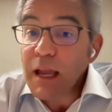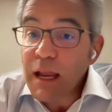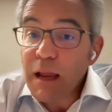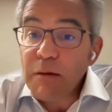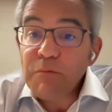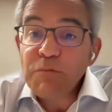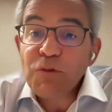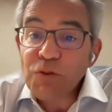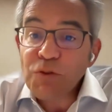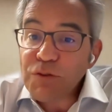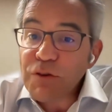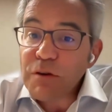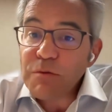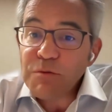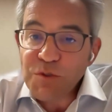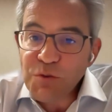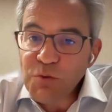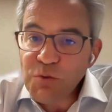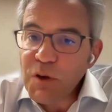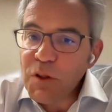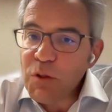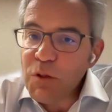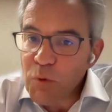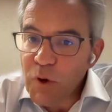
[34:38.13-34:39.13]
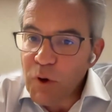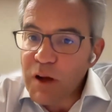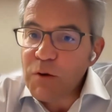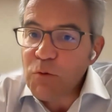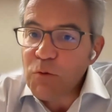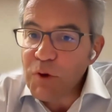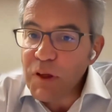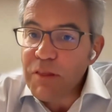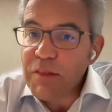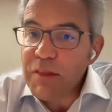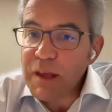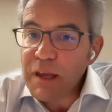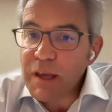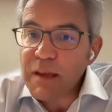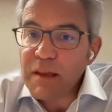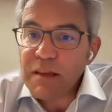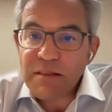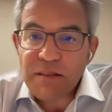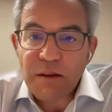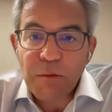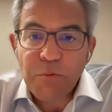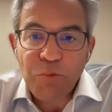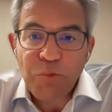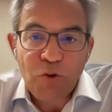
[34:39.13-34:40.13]
come to terms with what we think
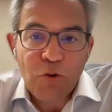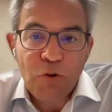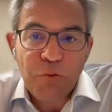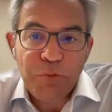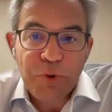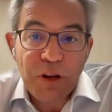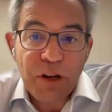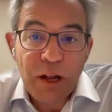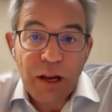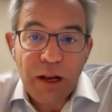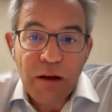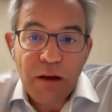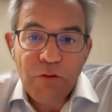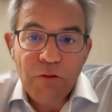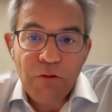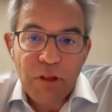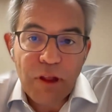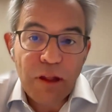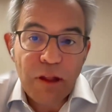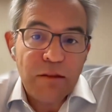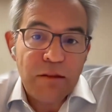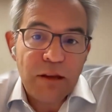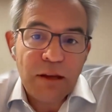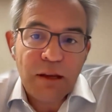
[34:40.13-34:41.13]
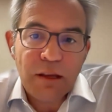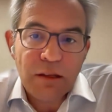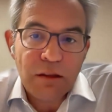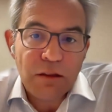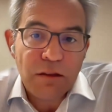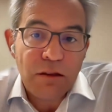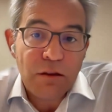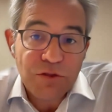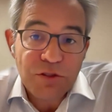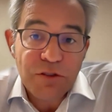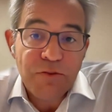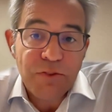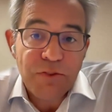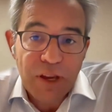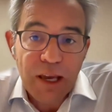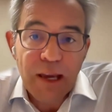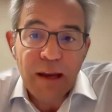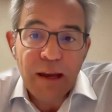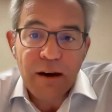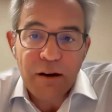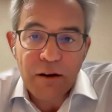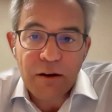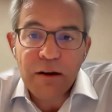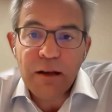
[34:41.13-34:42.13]
is appropriate and authentic in terms of
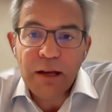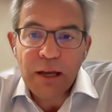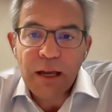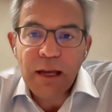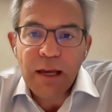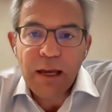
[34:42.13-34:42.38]
care.